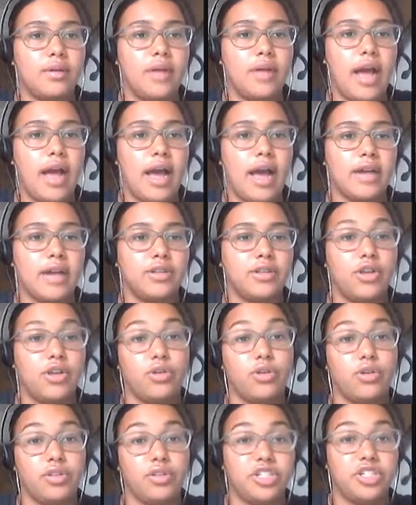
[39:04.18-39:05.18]
add
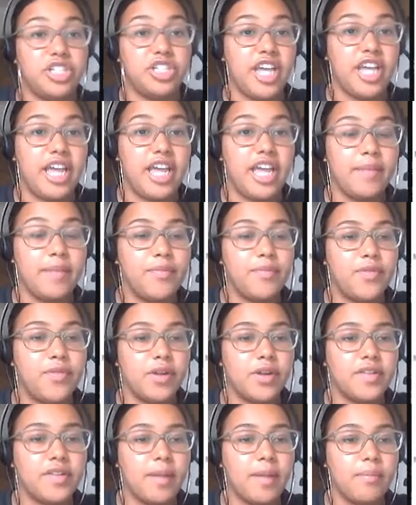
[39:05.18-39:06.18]
another shape,
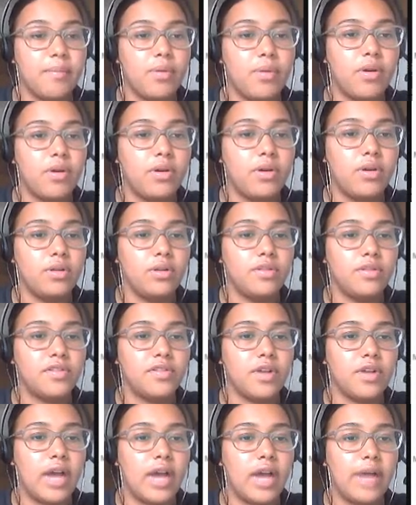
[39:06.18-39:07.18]
for example.
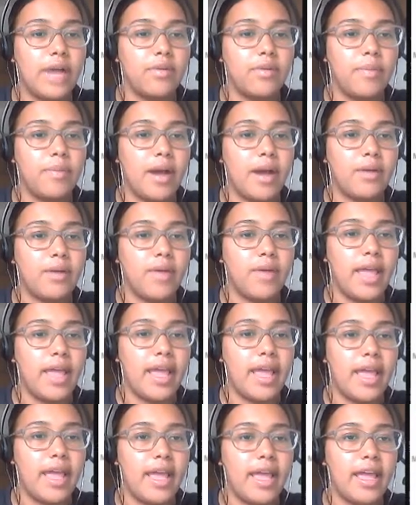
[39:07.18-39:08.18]
So how about
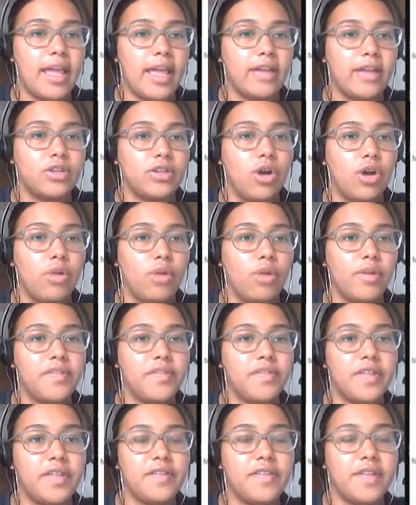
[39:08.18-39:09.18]
a
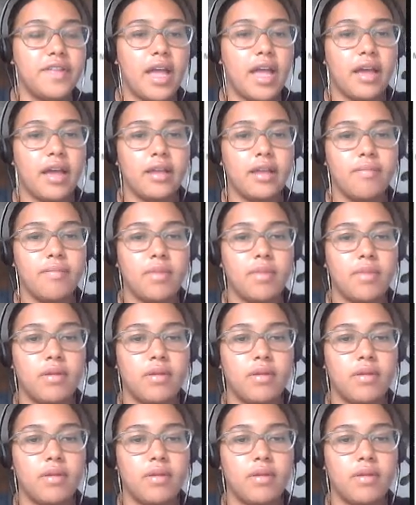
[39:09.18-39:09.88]
torus this time?